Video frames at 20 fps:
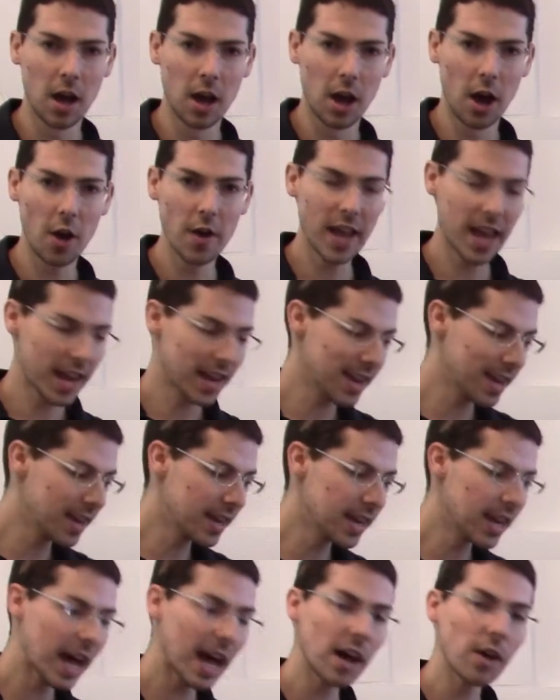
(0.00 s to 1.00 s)
Okay,
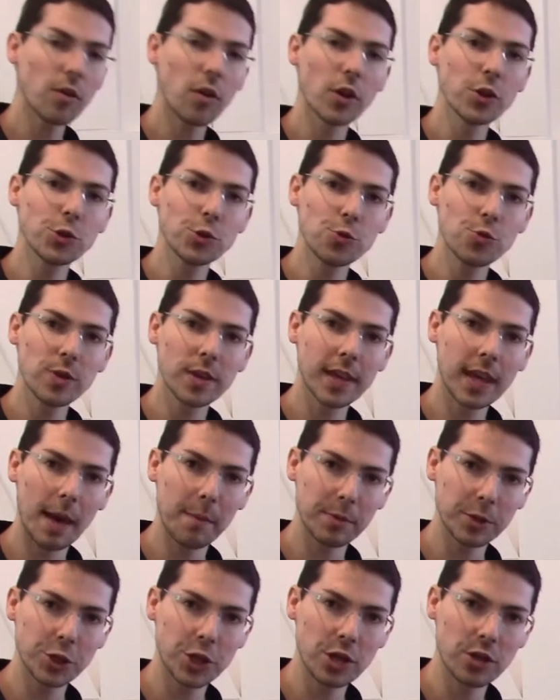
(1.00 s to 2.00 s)
now onto
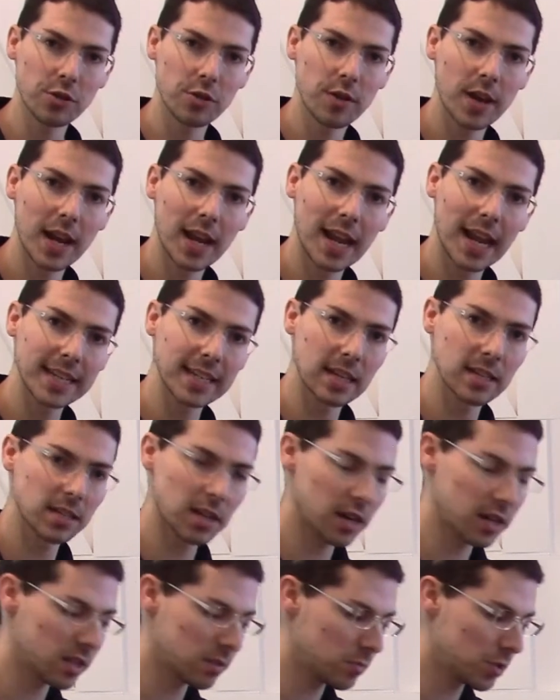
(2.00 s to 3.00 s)
cappuccino and latte
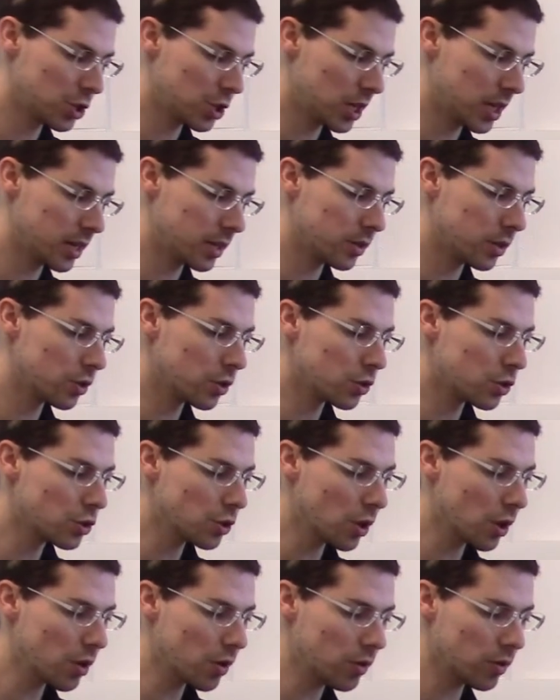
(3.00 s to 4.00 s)
side of the machine.
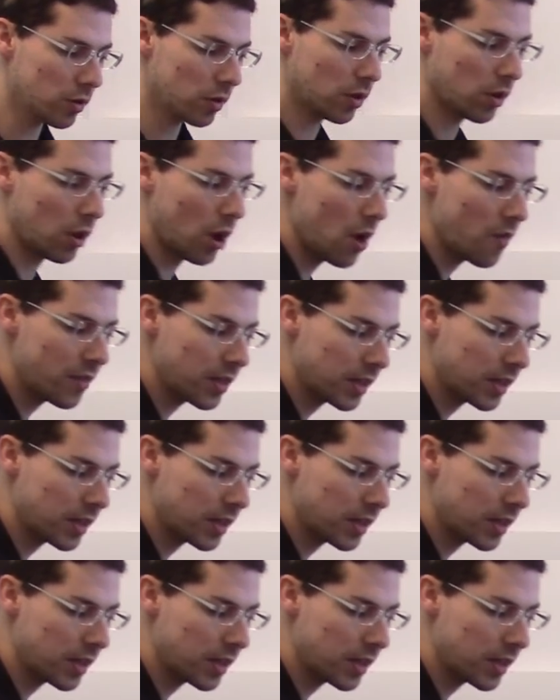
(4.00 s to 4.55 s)
So over